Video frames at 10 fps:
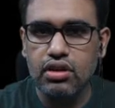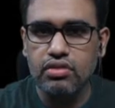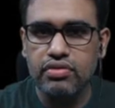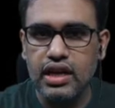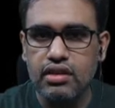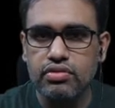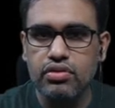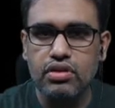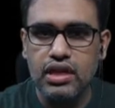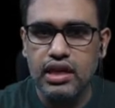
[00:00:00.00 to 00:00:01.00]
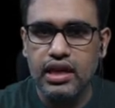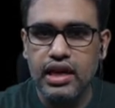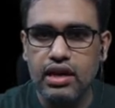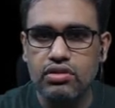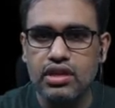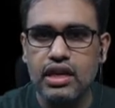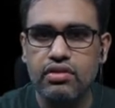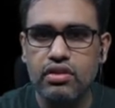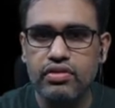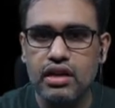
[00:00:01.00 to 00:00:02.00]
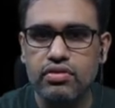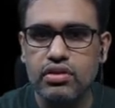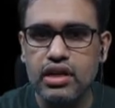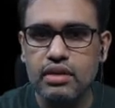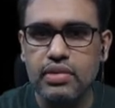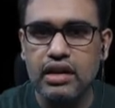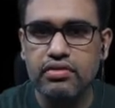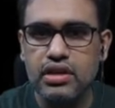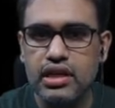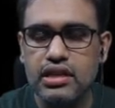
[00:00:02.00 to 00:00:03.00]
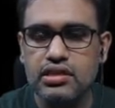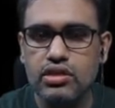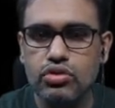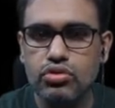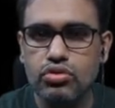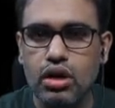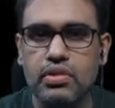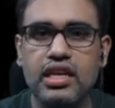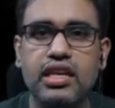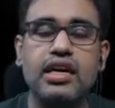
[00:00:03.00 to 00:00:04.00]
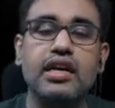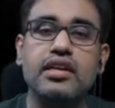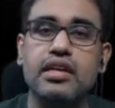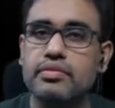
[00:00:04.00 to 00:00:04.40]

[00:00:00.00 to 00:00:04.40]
of L4, around the level of L4, it bifurcates into two common iliac artery.